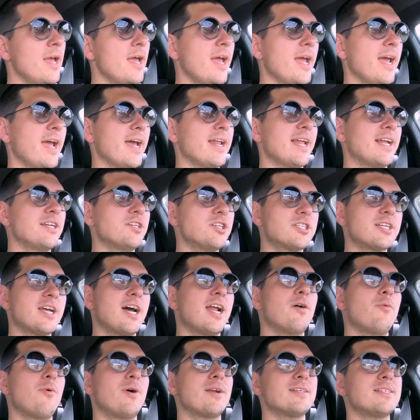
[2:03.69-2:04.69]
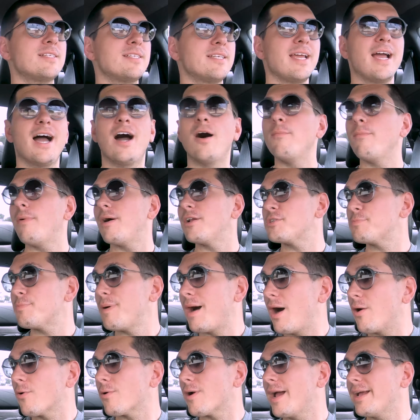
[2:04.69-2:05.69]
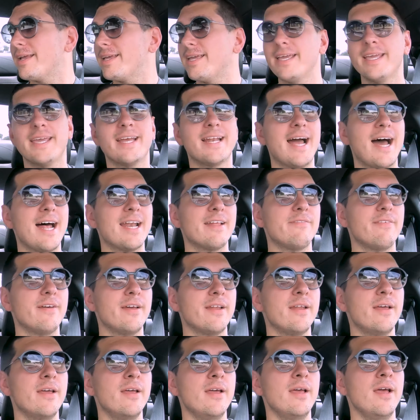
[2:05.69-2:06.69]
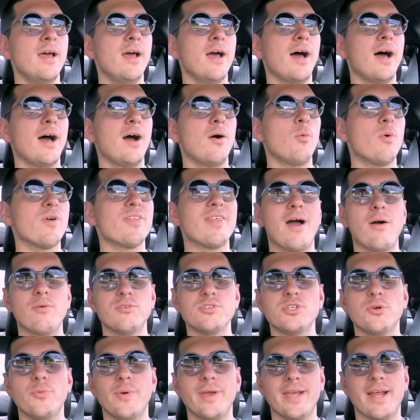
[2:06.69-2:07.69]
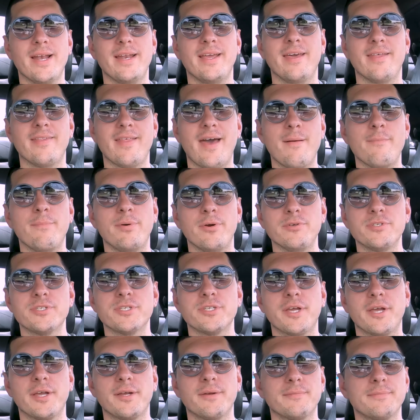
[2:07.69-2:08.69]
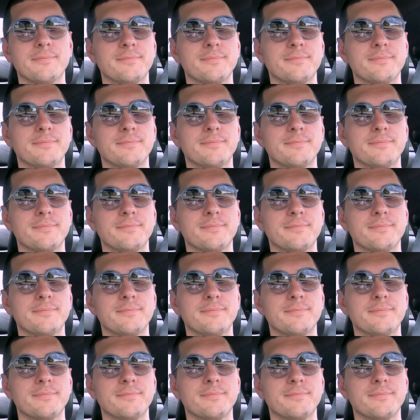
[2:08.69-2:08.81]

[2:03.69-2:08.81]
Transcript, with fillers: and I just kinda wanna see how much power I can get out of it uh, without doing any of that boosting.